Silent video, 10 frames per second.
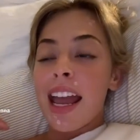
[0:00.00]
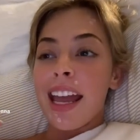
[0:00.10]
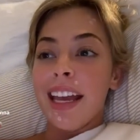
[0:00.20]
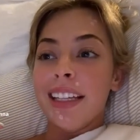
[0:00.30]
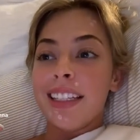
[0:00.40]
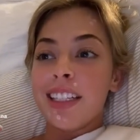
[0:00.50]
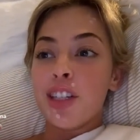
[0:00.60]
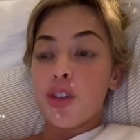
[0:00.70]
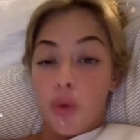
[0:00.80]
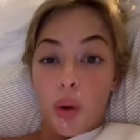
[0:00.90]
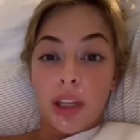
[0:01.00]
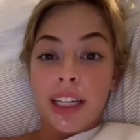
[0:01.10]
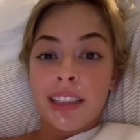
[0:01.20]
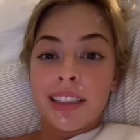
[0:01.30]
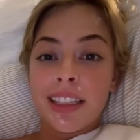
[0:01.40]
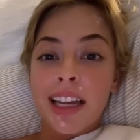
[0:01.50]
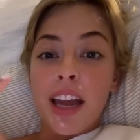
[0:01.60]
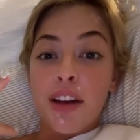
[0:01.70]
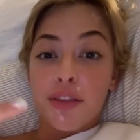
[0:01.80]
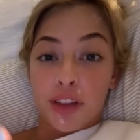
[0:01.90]
is trolling,
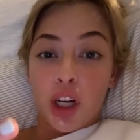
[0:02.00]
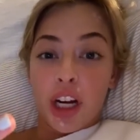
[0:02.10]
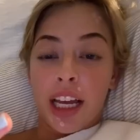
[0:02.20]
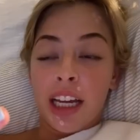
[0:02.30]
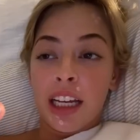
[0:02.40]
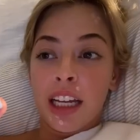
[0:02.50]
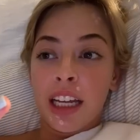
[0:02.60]
flirting,